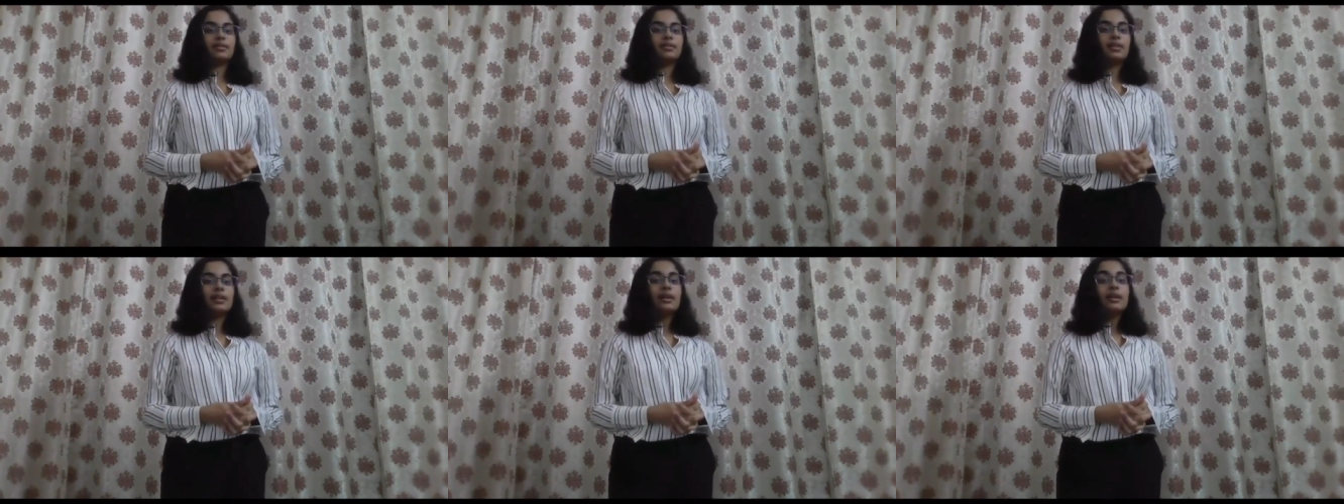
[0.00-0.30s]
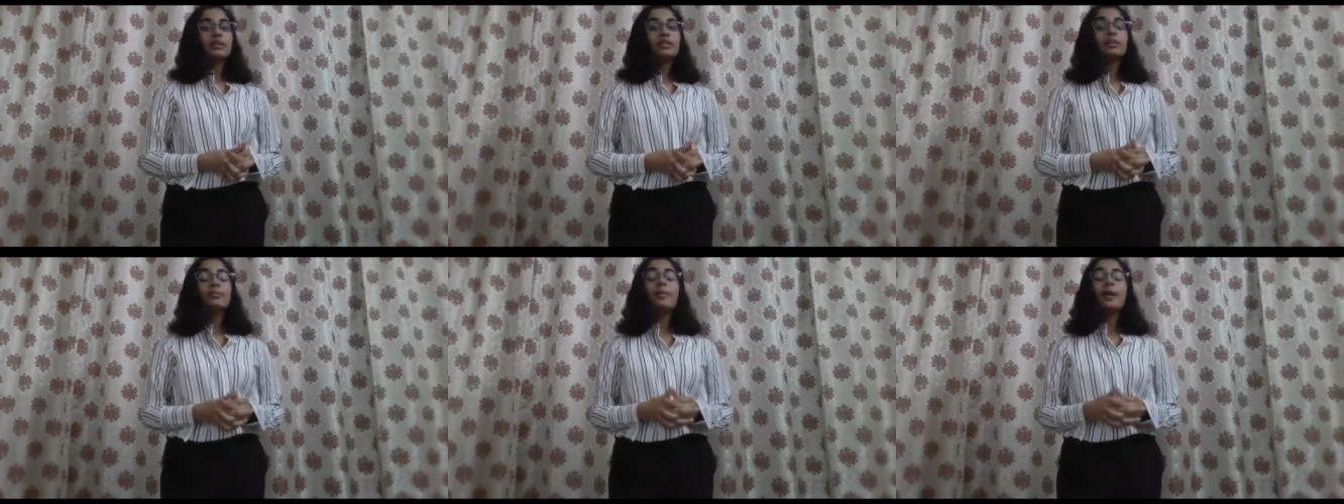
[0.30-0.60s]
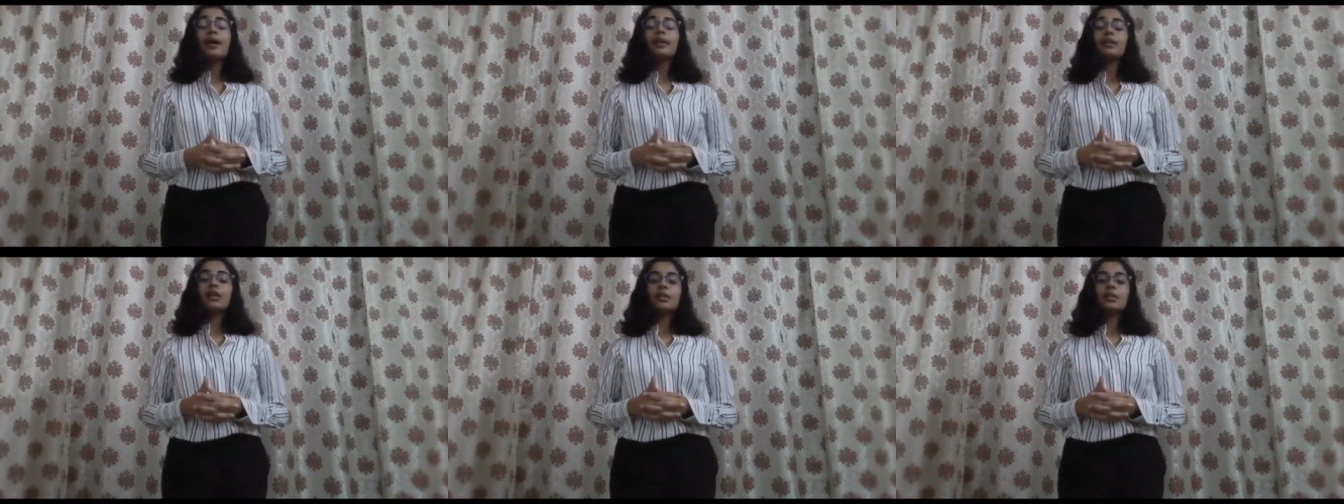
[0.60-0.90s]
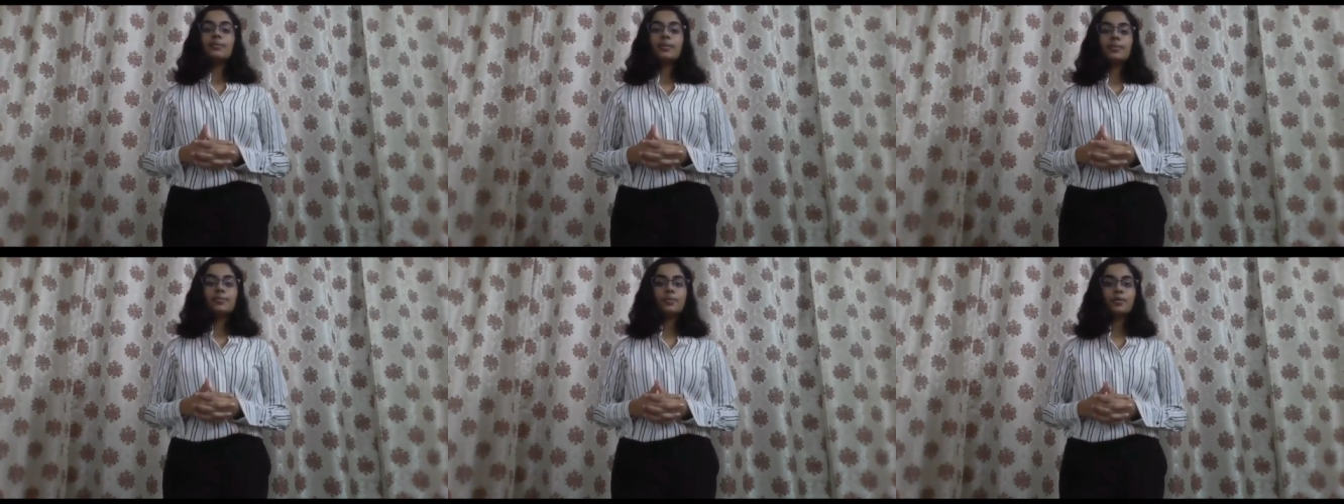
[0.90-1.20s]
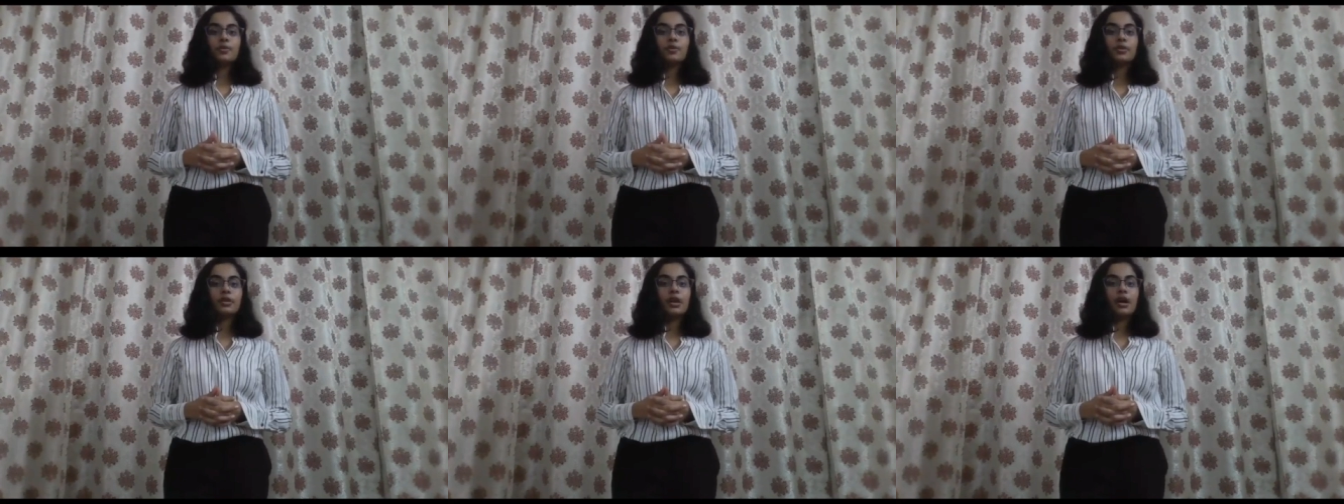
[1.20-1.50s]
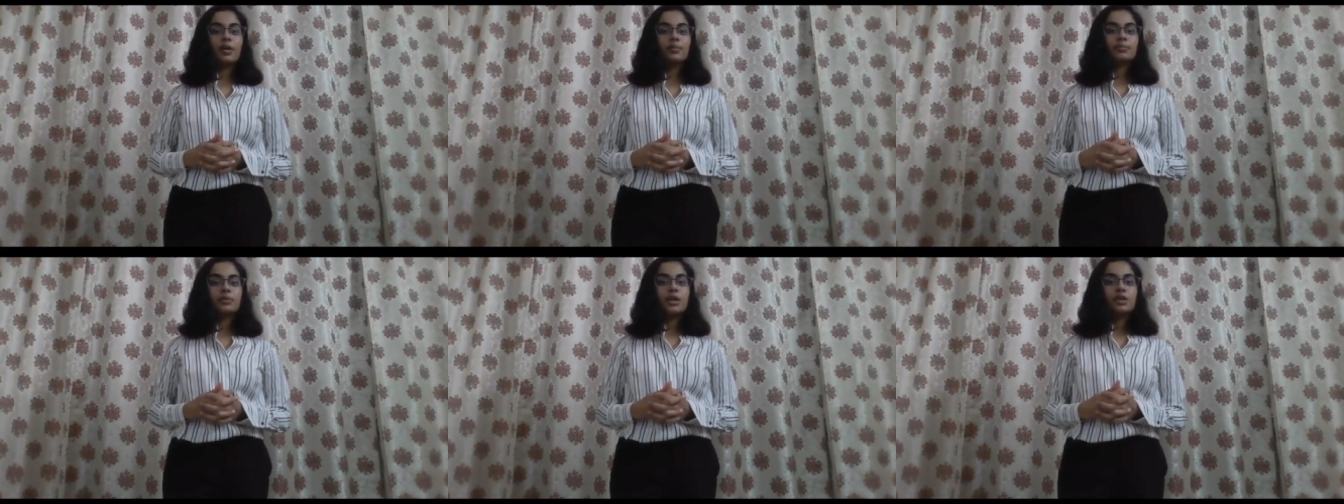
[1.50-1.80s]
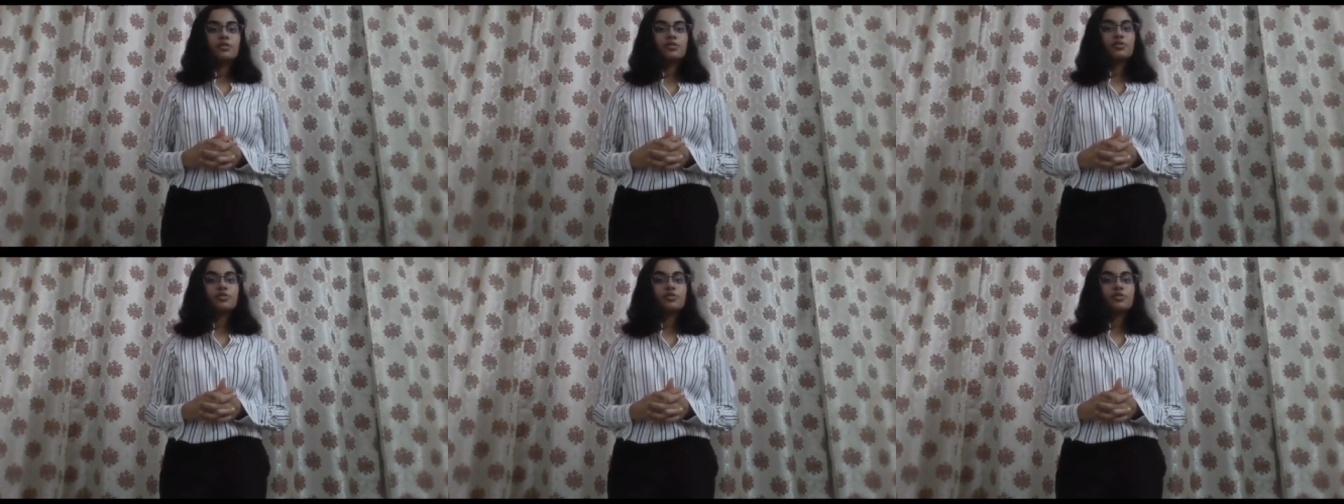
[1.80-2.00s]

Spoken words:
The band can be programmed to suit